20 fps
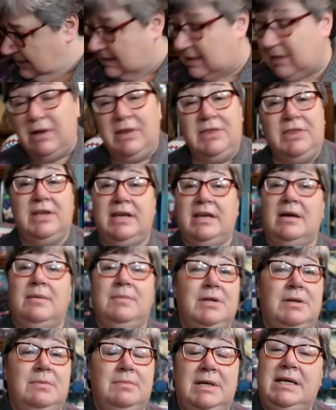So I think
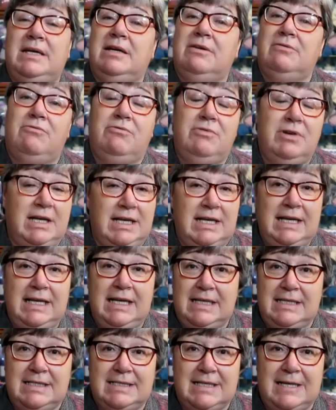I'm going to make it really
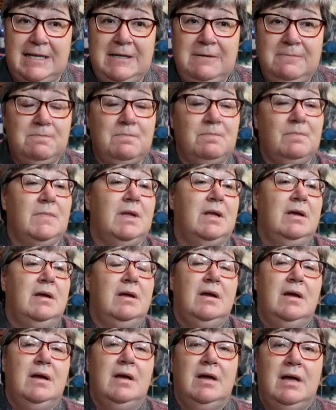easy.
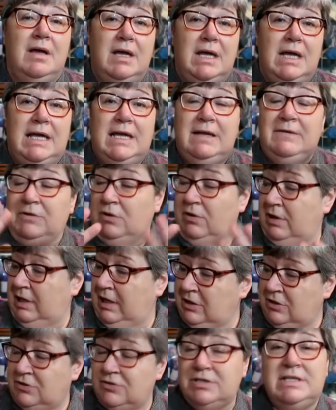If you're
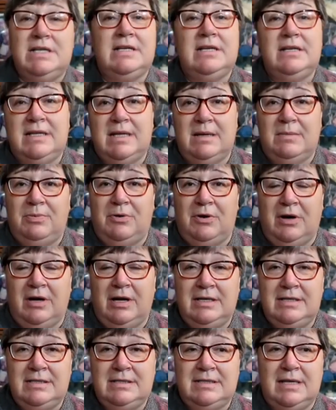interested in that
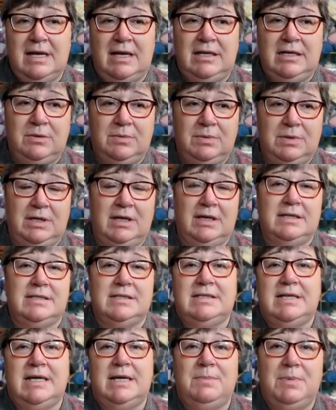prize and you would like
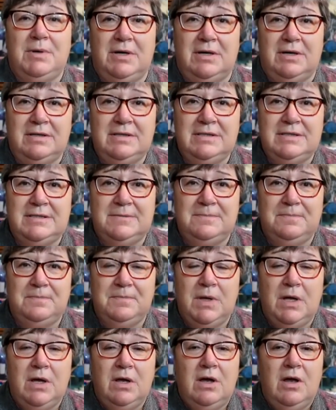to take part,
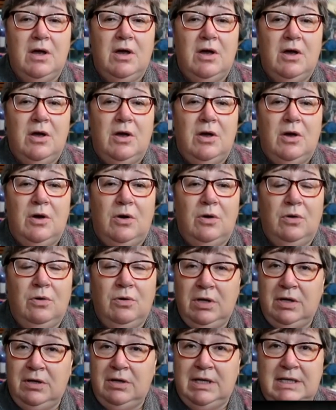
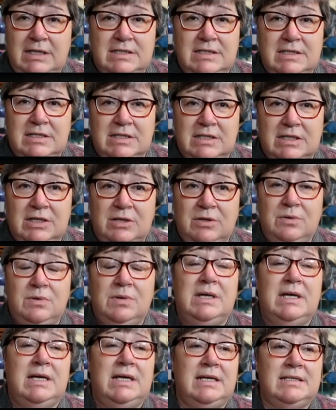all you need to
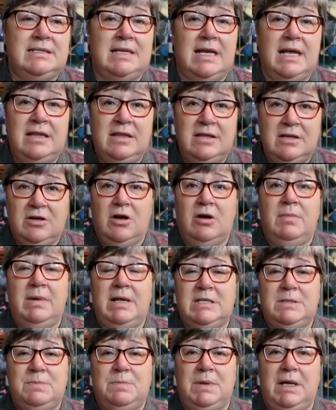do is in the
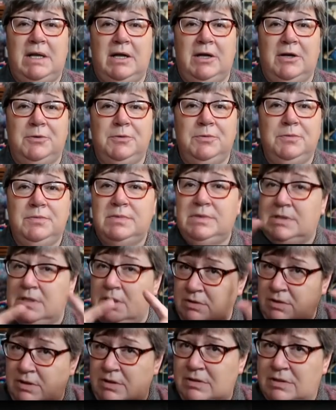comments below,
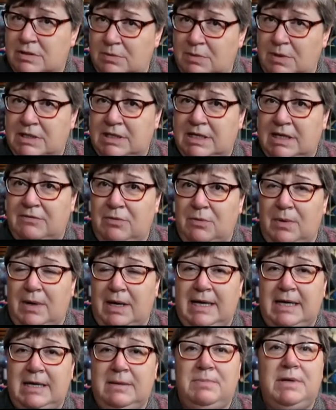don't use the word
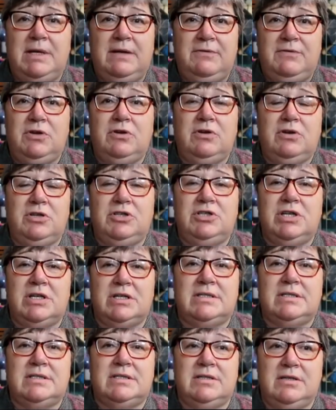giveaway, but if you can
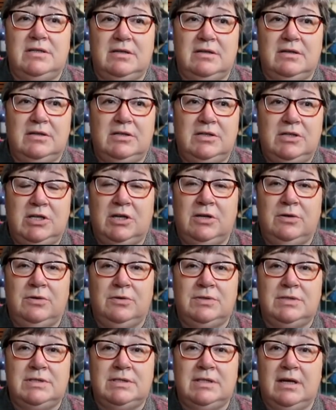just
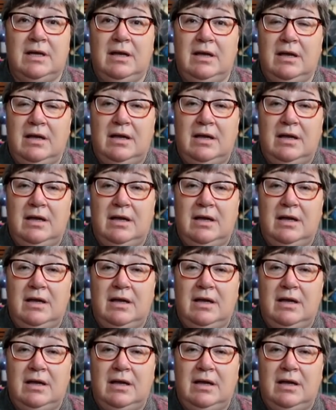use